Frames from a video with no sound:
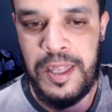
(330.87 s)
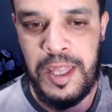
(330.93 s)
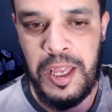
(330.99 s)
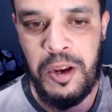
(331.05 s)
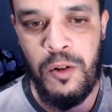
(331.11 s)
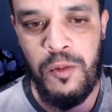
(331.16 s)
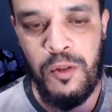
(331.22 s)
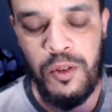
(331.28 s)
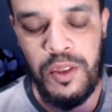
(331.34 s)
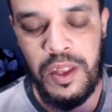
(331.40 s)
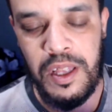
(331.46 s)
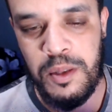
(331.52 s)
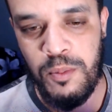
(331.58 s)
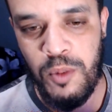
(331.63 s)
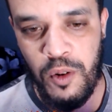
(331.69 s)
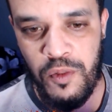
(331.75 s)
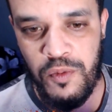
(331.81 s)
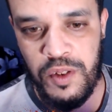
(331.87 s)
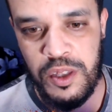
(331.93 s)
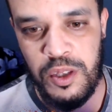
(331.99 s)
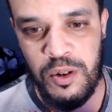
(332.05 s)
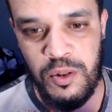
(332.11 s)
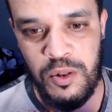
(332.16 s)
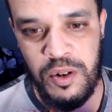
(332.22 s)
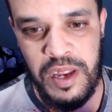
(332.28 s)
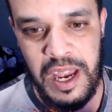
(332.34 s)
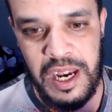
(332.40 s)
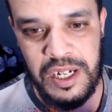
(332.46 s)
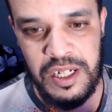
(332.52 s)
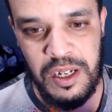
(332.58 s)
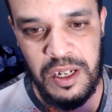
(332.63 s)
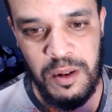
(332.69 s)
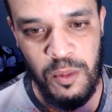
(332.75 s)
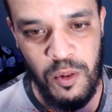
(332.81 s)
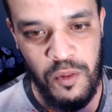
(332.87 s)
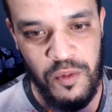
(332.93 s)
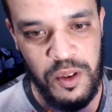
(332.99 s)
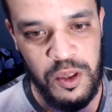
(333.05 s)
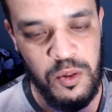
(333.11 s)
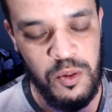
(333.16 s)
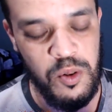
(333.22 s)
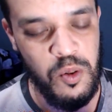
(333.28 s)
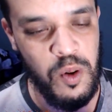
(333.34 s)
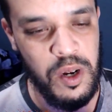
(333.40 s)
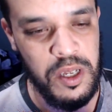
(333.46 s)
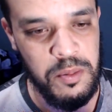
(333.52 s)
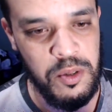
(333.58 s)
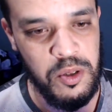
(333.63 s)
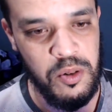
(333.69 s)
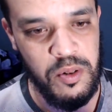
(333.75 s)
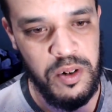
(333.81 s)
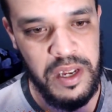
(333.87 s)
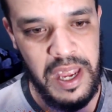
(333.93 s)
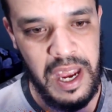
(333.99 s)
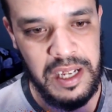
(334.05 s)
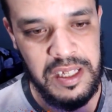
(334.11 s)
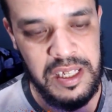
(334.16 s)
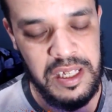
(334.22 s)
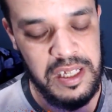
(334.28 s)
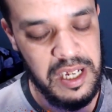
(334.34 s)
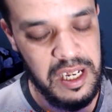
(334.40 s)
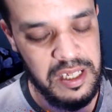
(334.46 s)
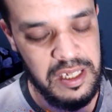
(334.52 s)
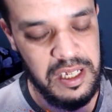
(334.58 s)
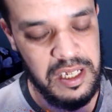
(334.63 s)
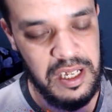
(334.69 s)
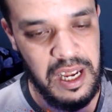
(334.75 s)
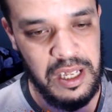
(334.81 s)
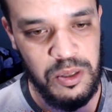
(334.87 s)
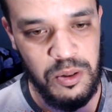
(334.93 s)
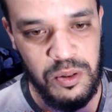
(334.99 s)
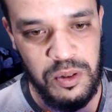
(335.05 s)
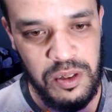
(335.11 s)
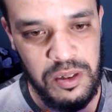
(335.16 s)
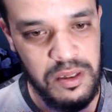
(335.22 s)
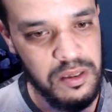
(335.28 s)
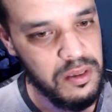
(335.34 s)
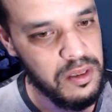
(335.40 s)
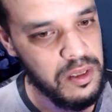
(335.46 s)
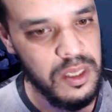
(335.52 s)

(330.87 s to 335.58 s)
Thank you for that. More video reaction, more video you want me to react, suggesting, and